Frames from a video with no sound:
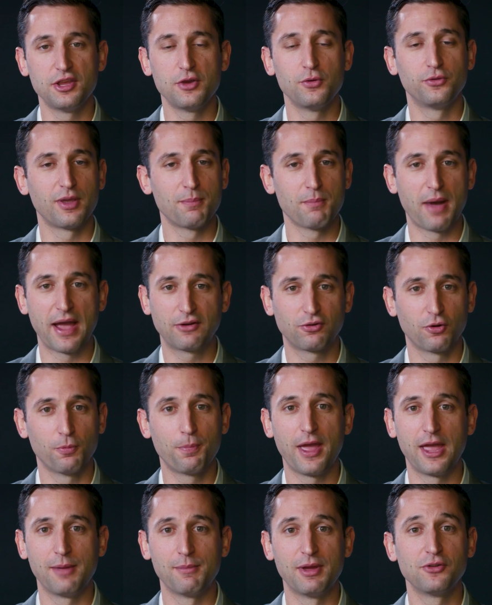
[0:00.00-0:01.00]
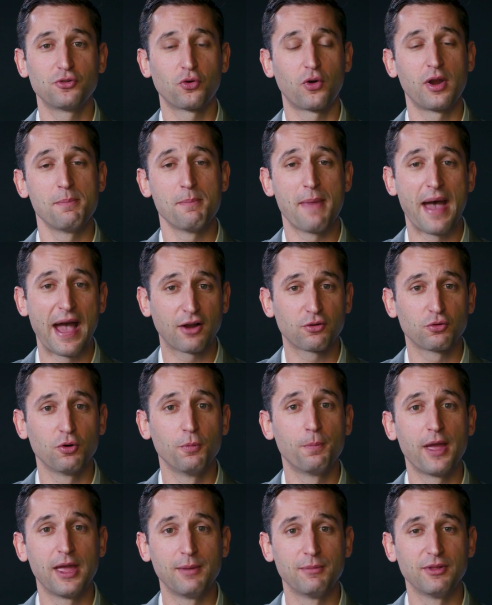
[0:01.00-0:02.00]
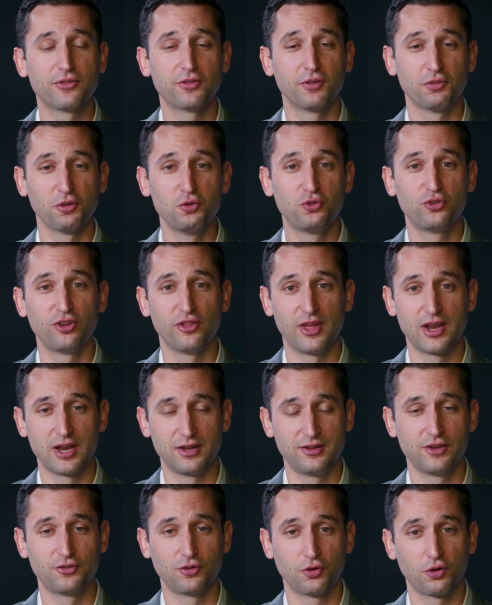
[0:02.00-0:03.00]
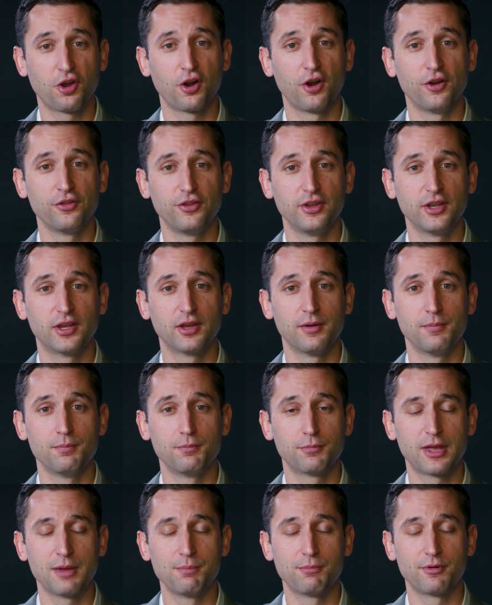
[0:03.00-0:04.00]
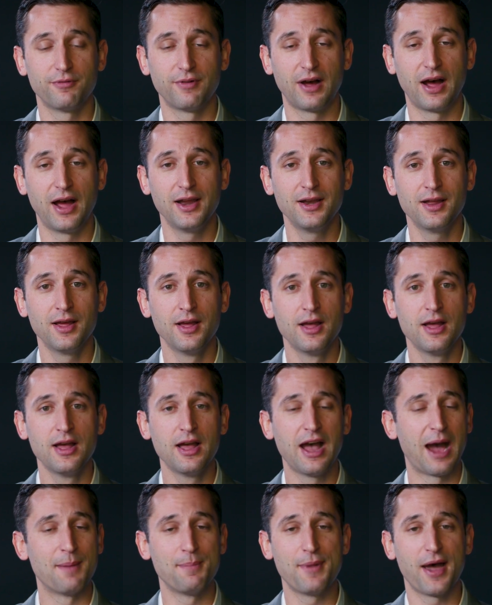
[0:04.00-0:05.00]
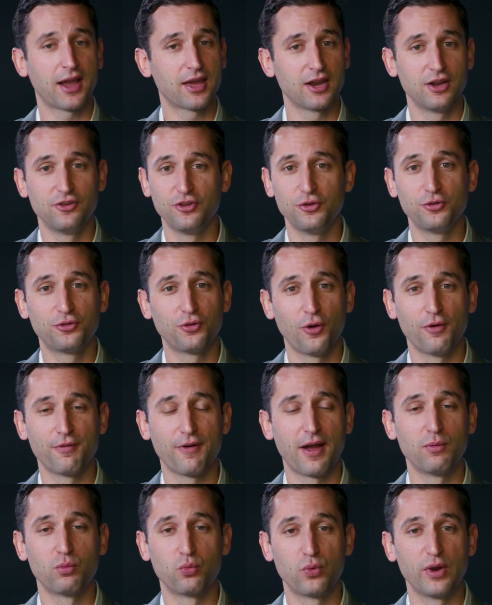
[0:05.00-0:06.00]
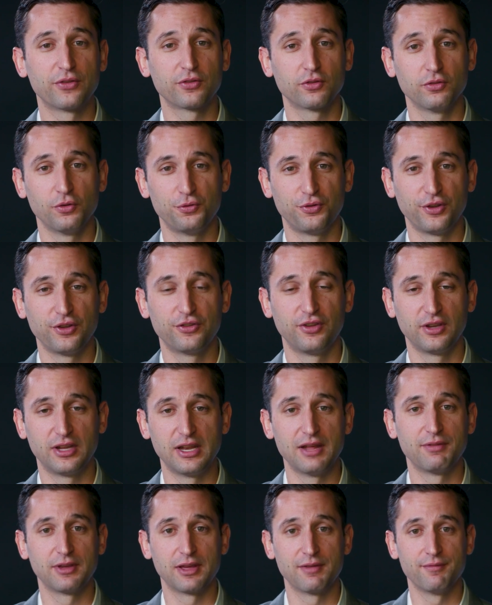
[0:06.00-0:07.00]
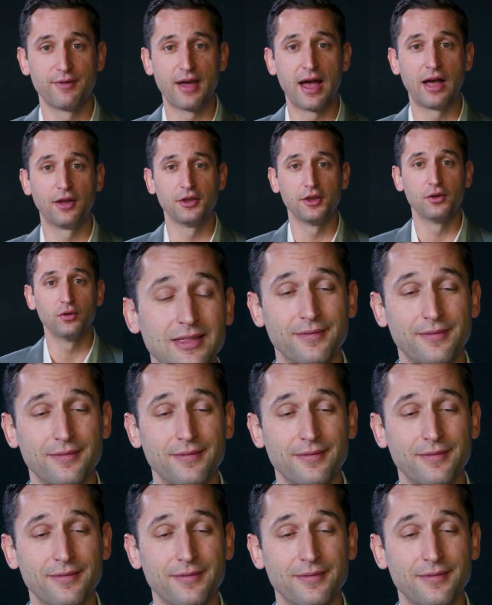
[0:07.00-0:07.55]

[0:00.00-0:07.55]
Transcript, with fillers: to use a micropayment or a macro payment solution that a digital currency can provide, I'm not going to do so if I risk losing significant value.